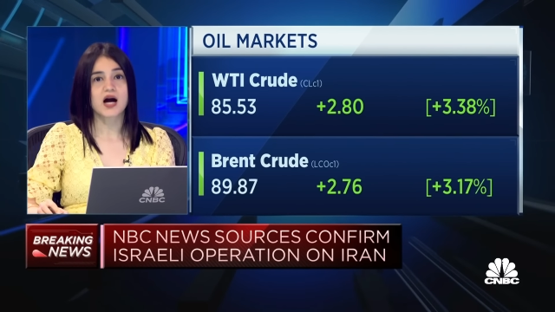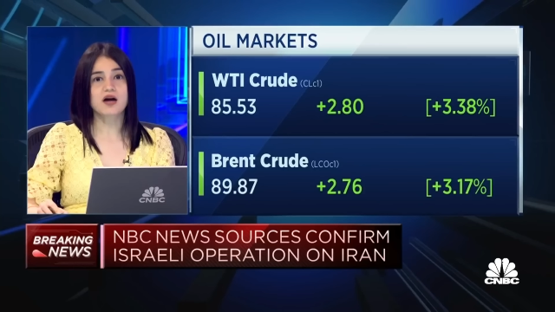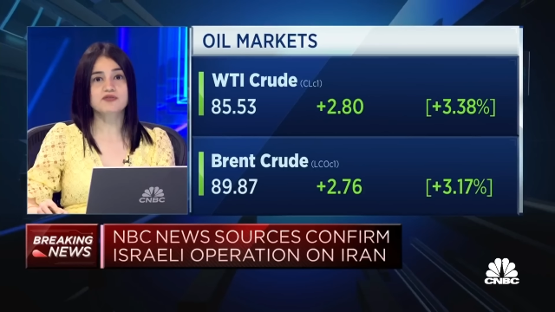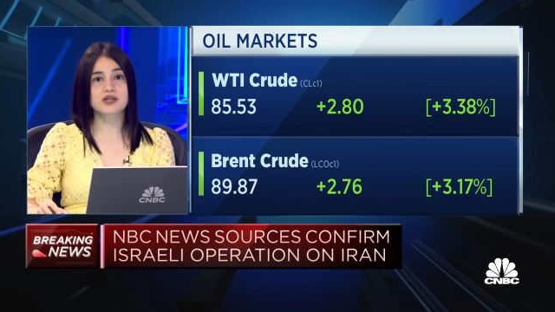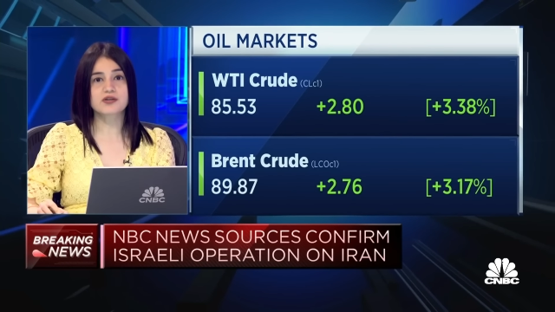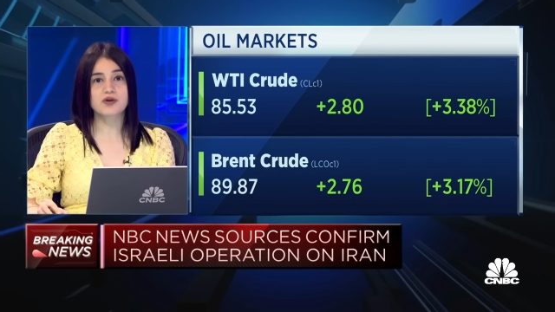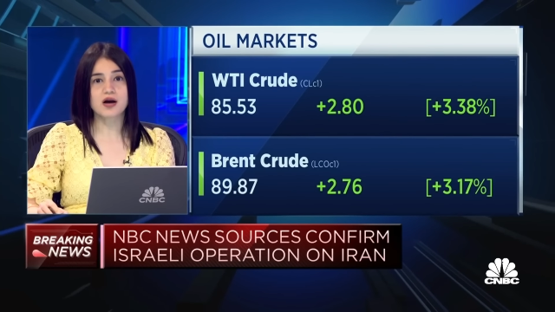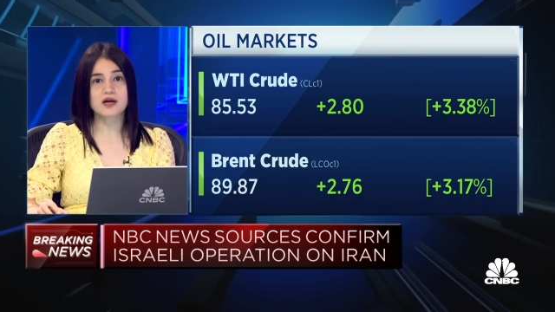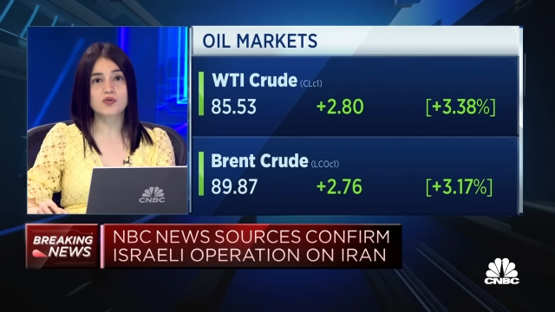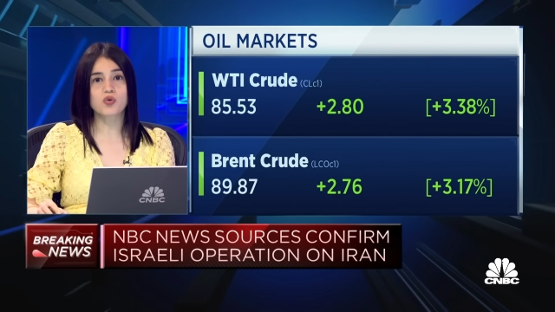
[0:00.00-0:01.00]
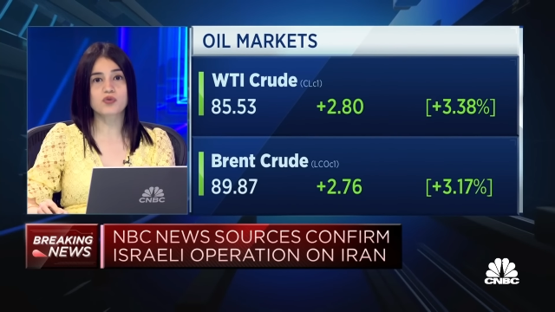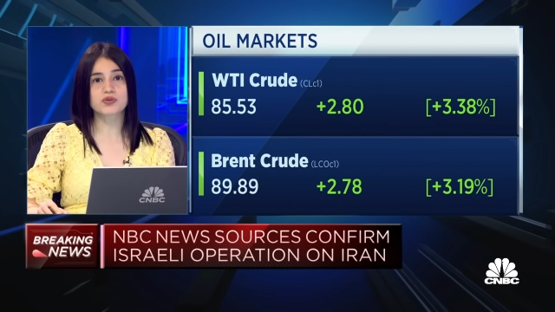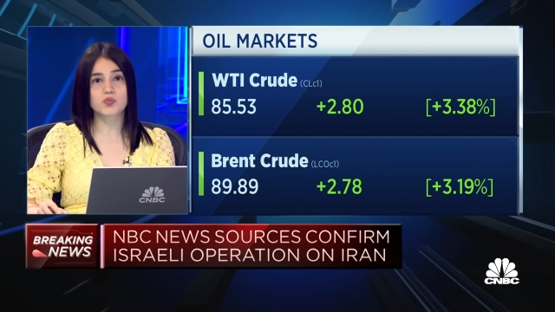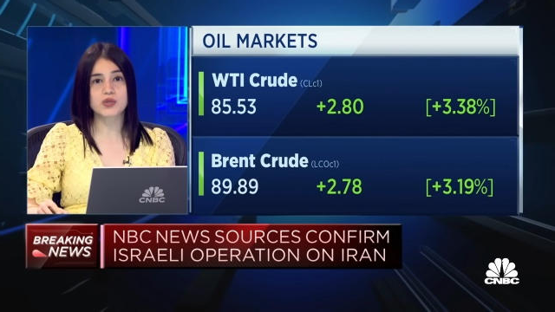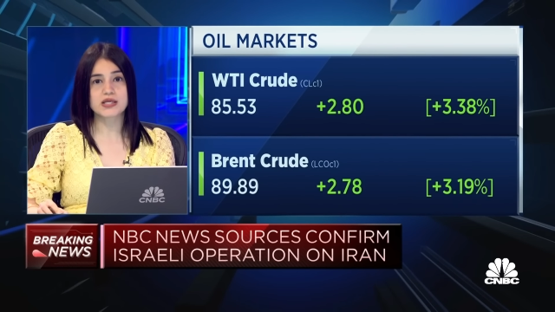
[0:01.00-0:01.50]
after Iran
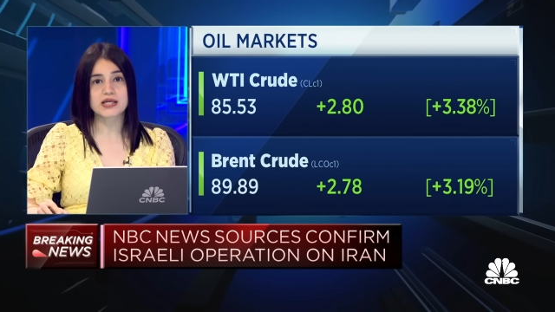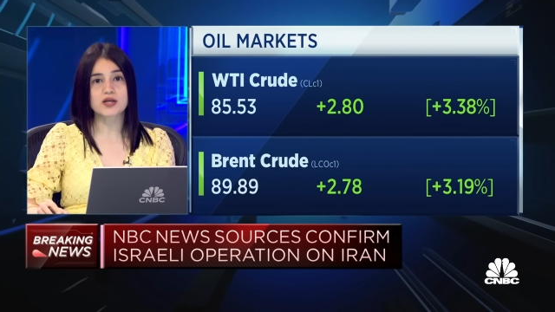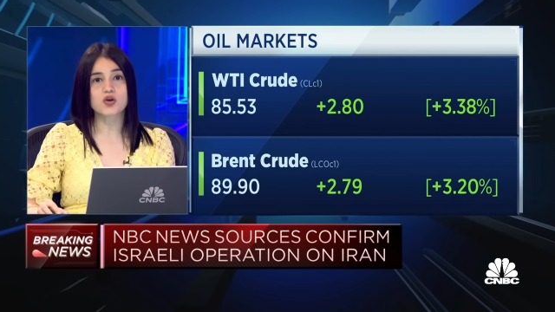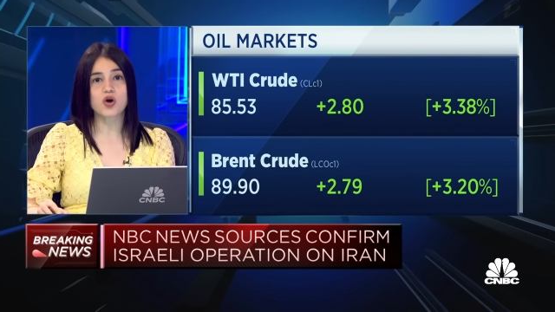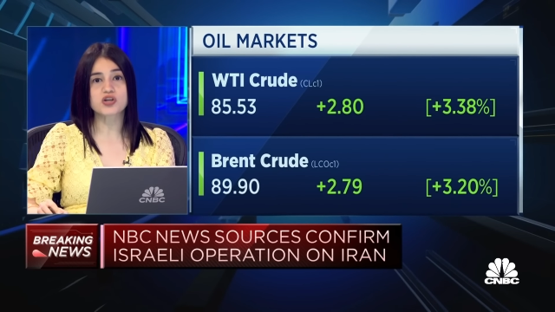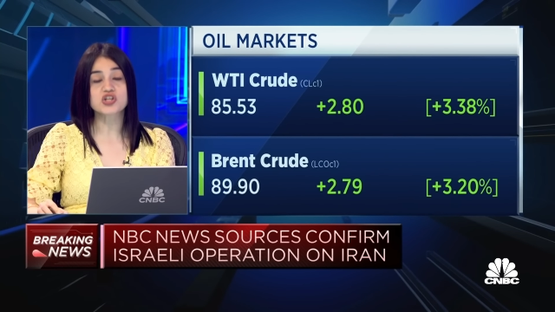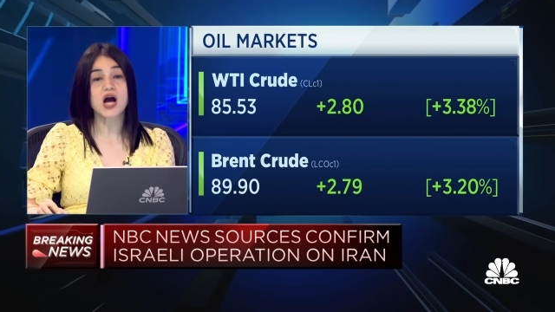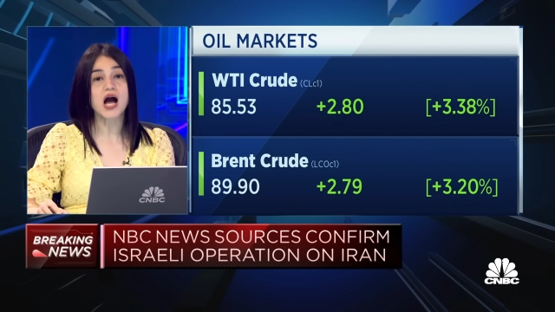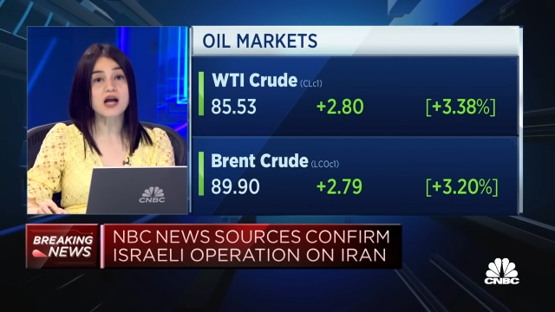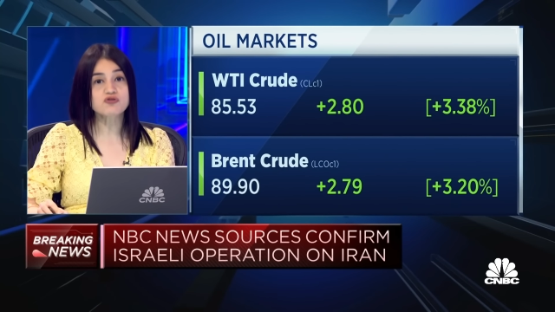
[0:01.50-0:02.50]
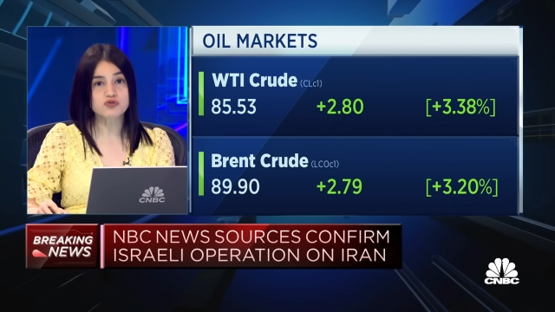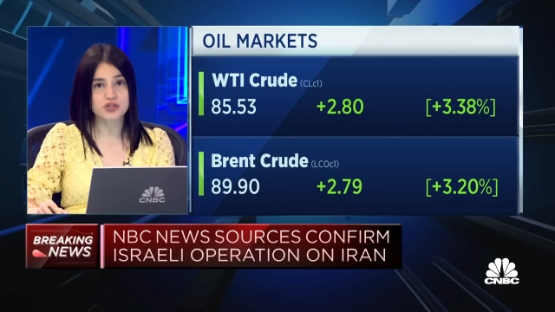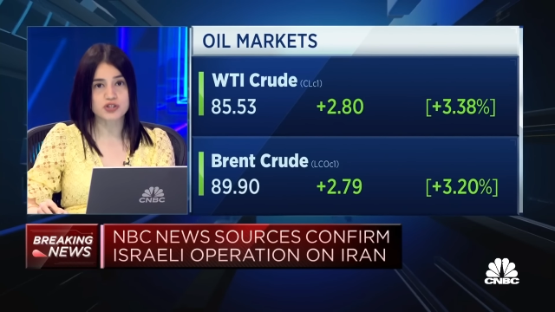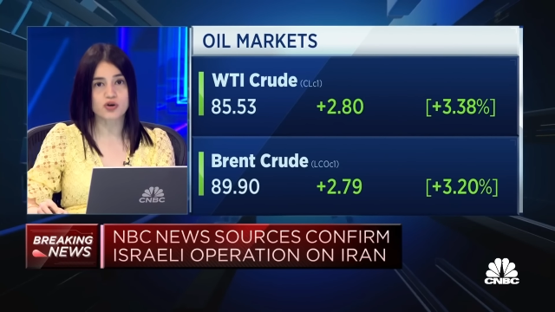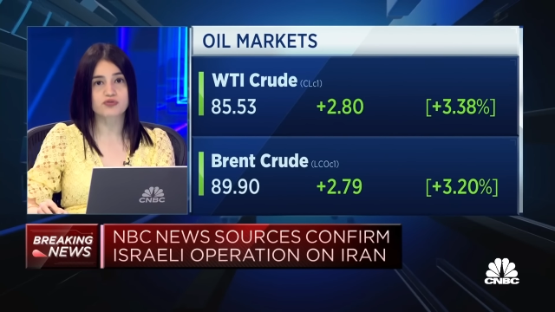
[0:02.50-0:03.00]
over the weekend launched
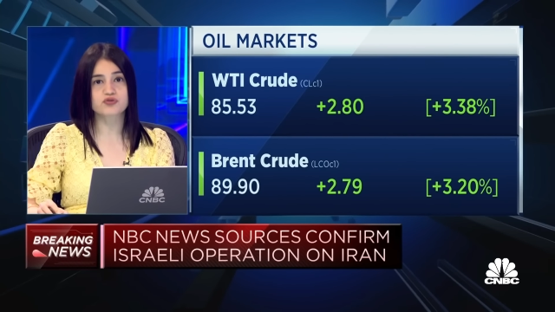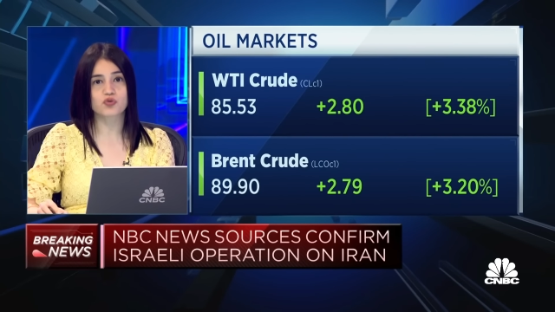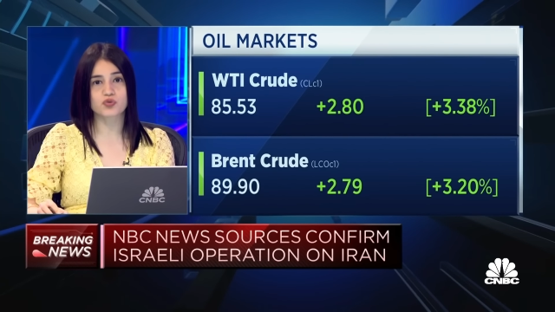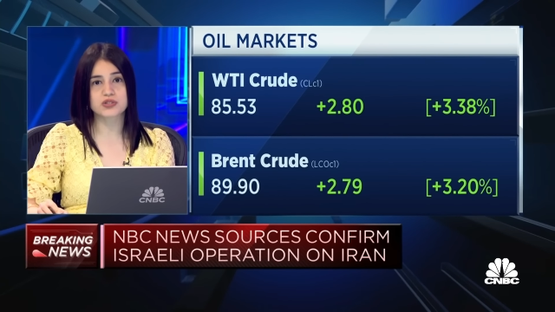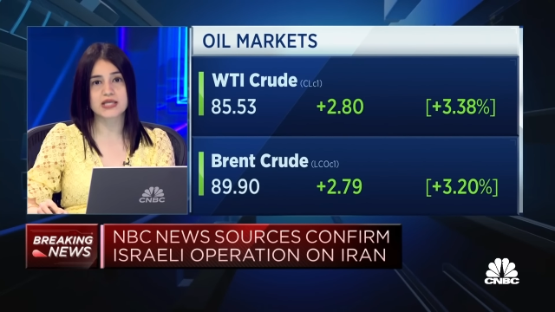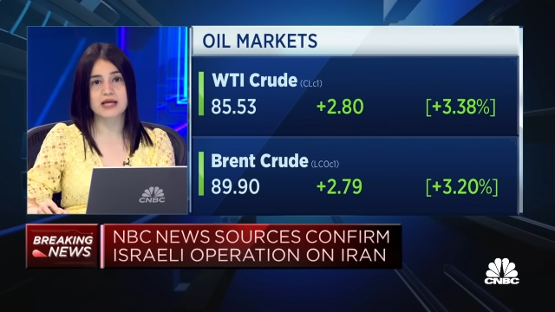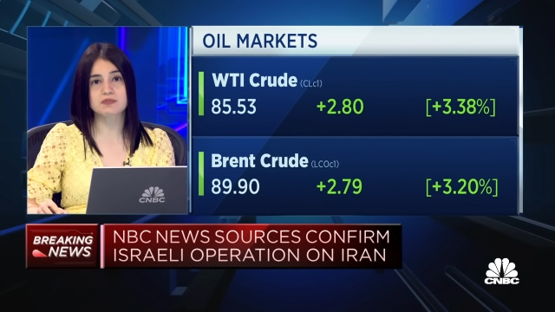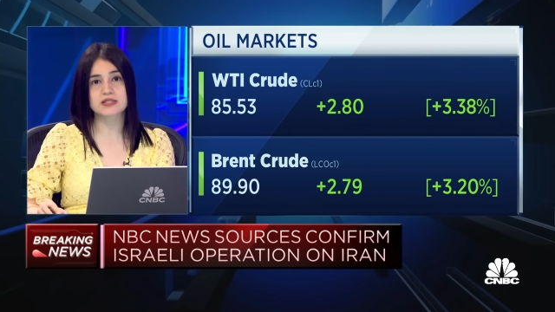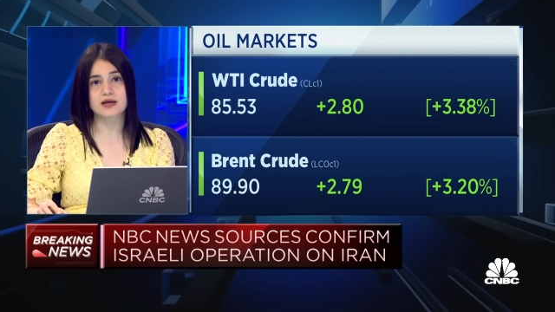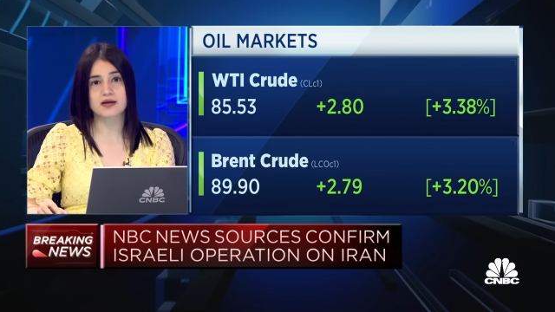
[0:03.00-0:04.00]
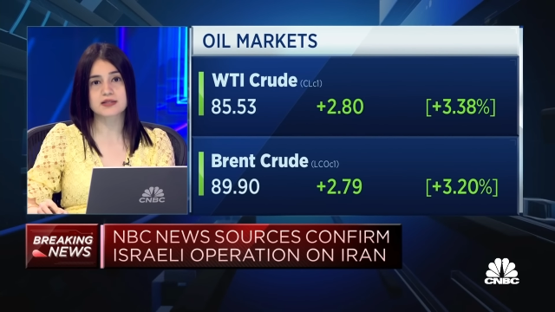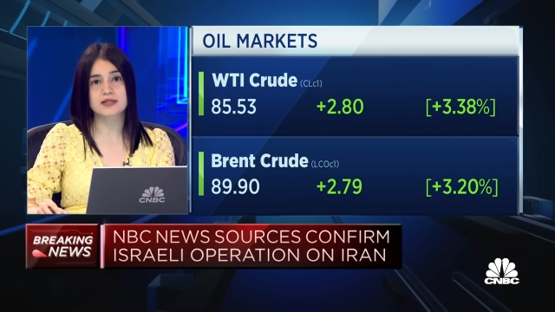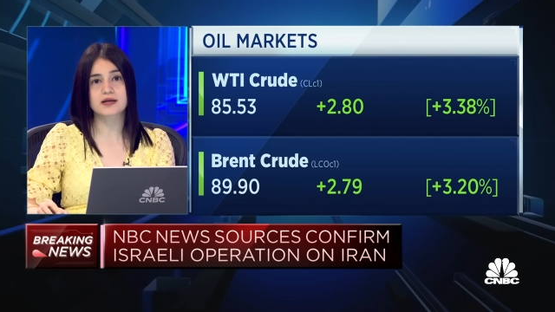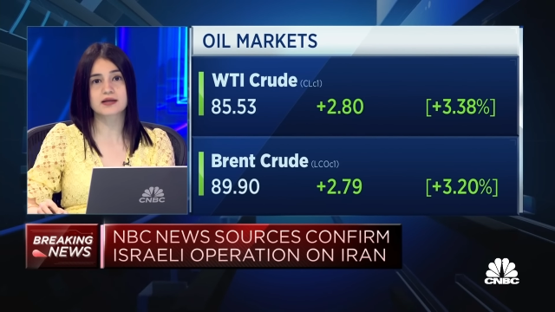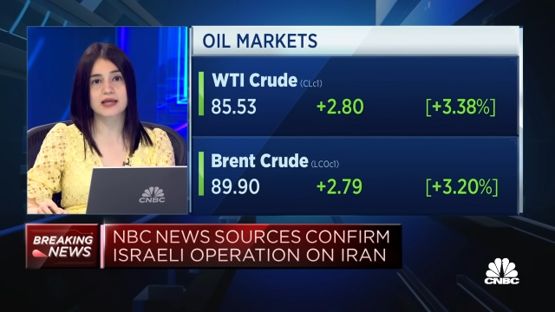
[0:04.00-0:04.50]
hundreds of drones and missiles
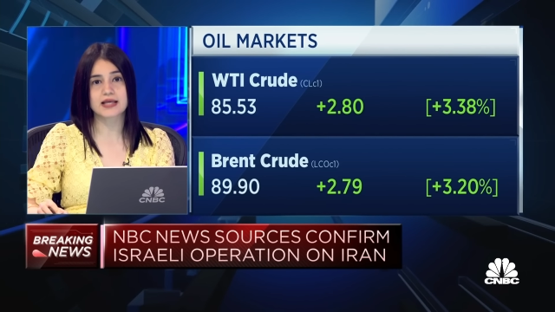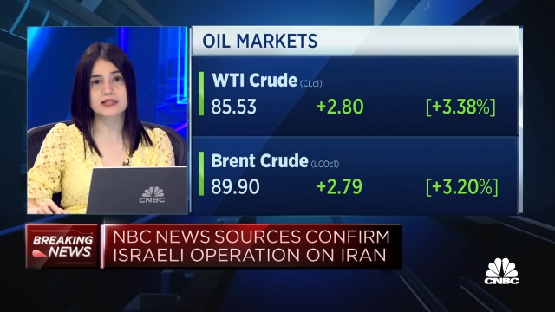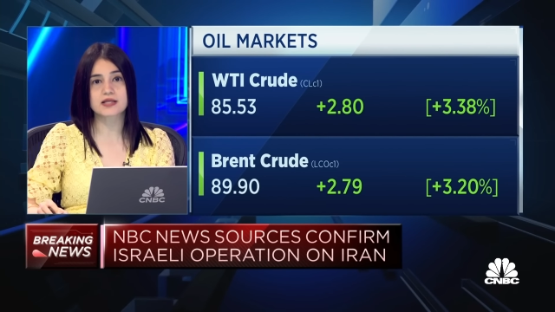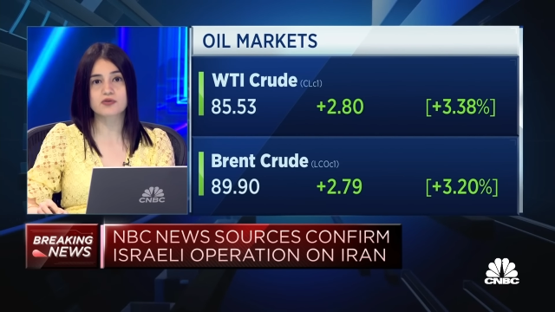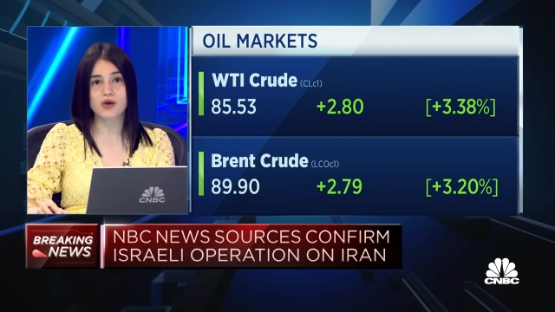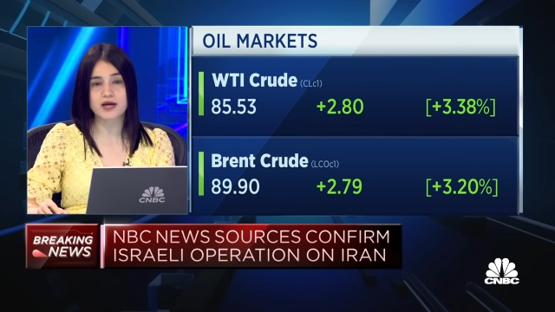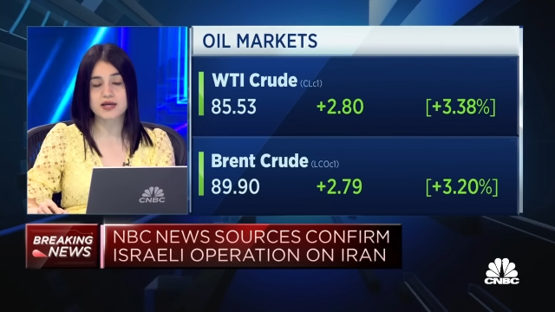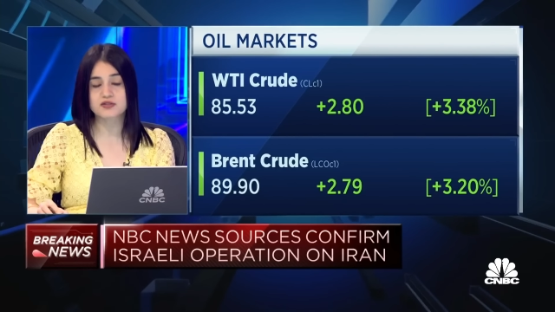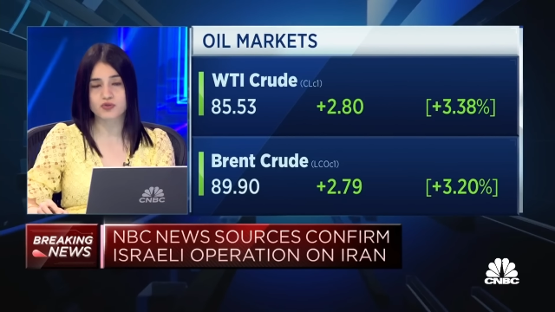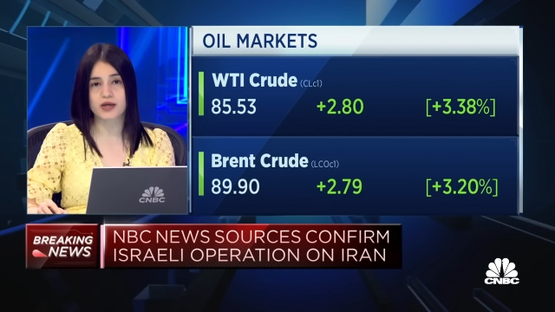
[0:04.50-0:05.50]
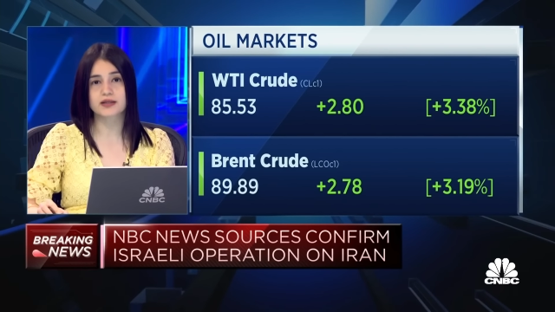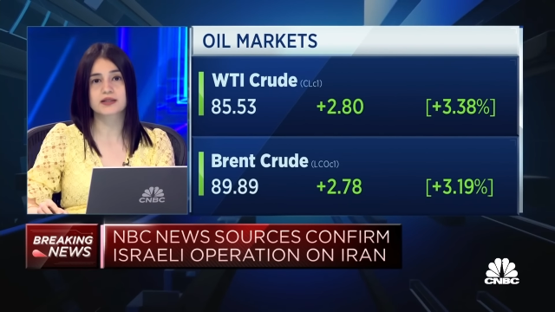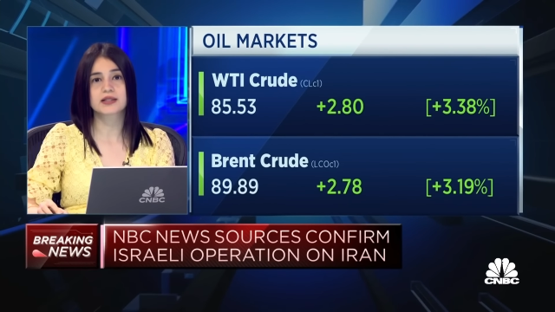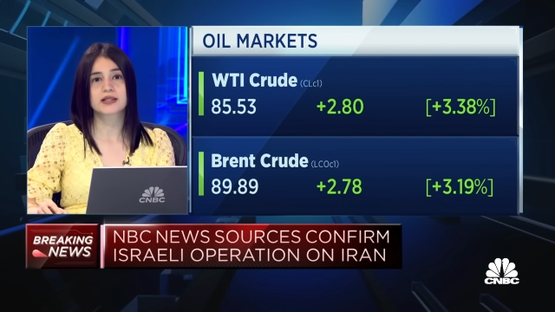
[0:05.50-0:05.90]
against Israel.